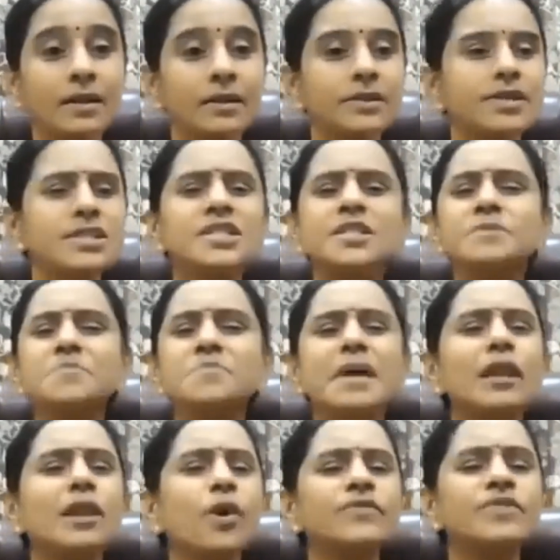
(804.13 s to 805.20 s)
The
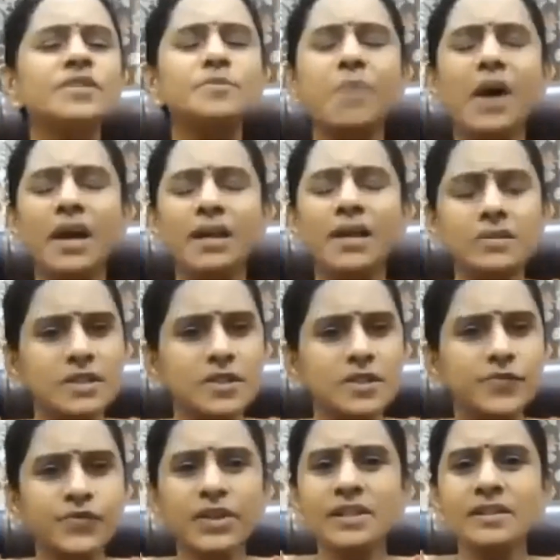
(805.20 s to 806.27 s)
smell of spices
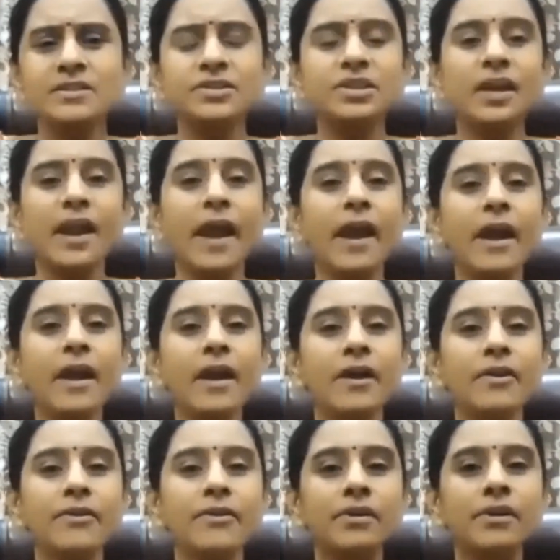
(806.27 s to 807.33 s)
filled the
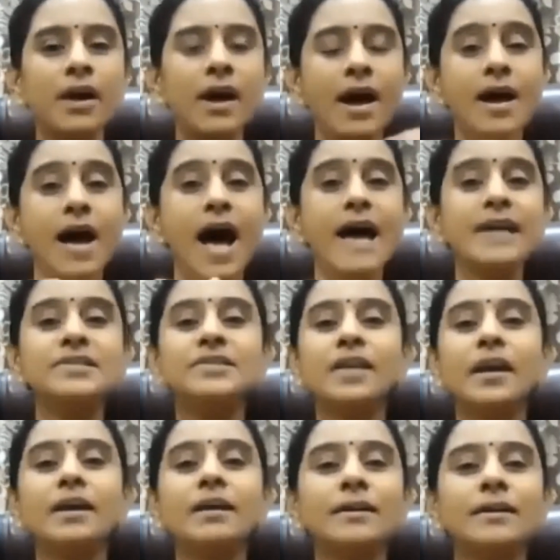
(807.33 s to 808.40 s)
air as I
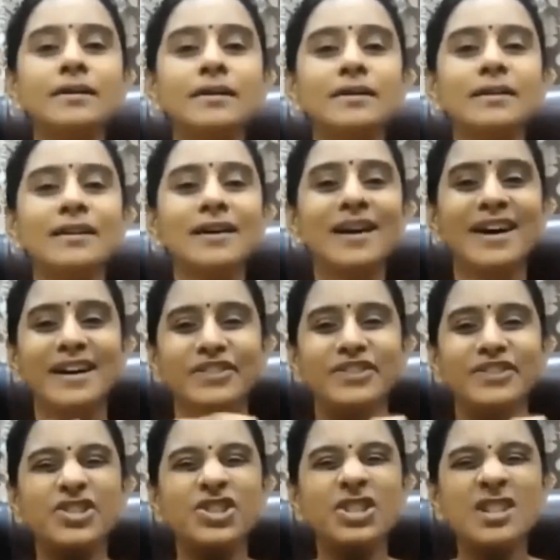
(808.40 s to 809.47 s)
heard
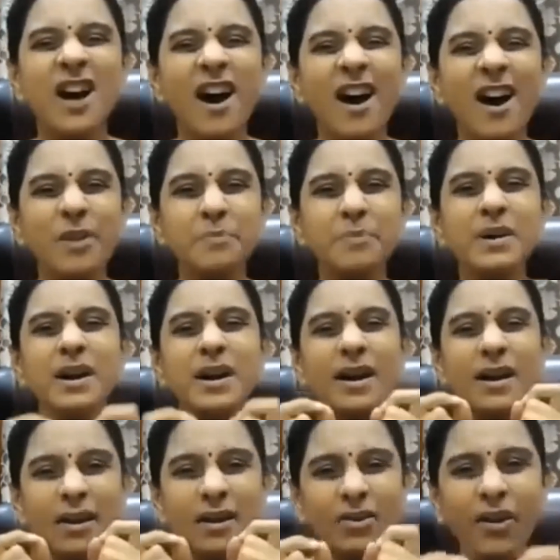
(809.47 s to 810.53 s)
the sharp
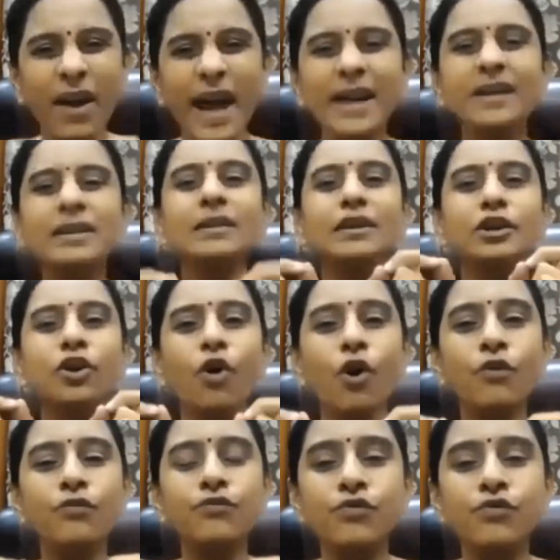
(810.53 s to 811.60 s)
crackling
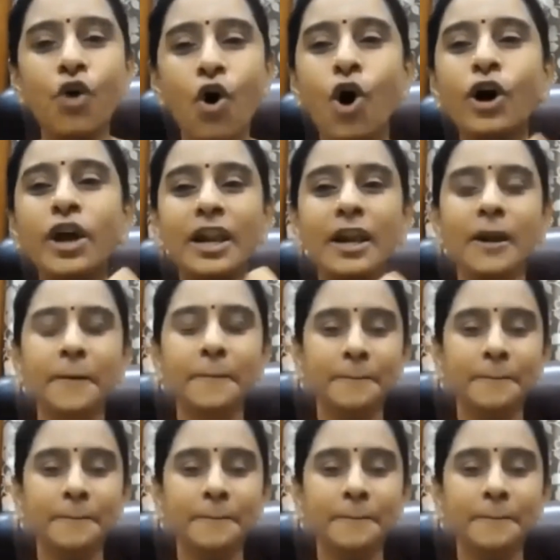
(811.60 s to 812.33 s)
of oil.